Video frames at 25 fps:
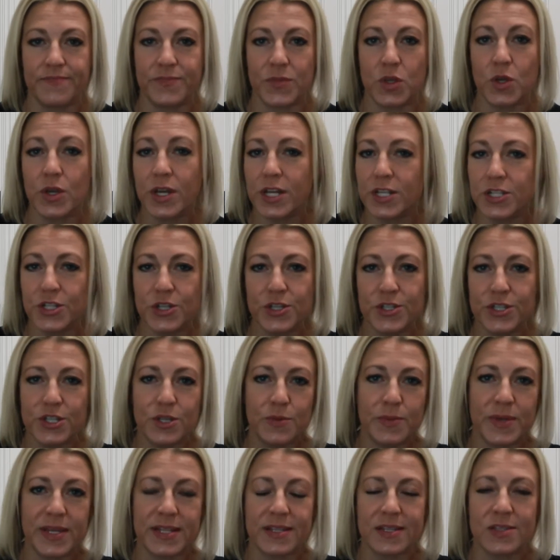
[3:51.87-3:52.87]
You can choose
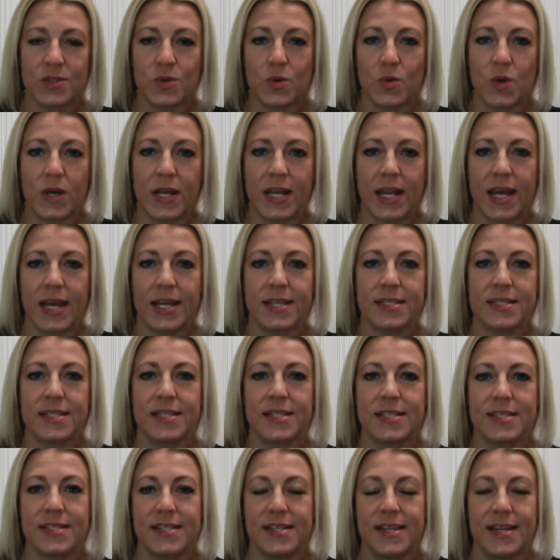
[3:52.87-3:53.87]
to be
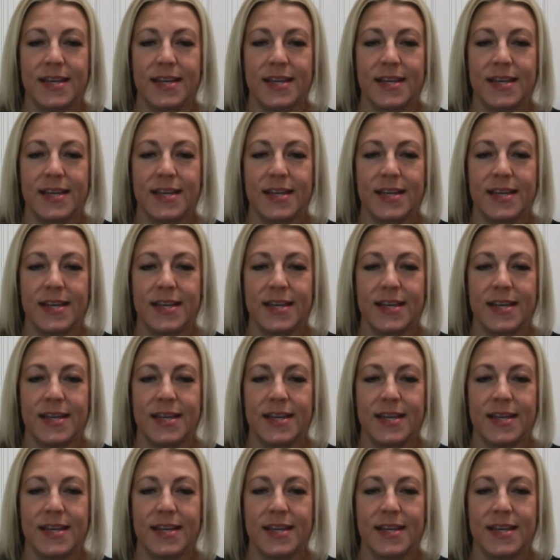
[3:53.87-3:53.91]
disorganized.